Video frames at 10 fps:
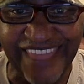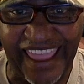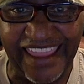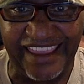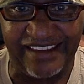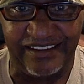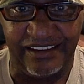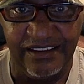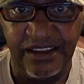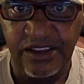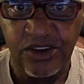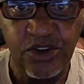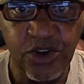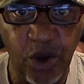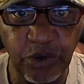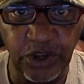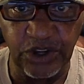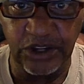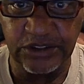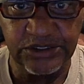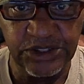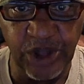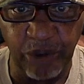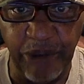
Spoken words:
dead. No good, no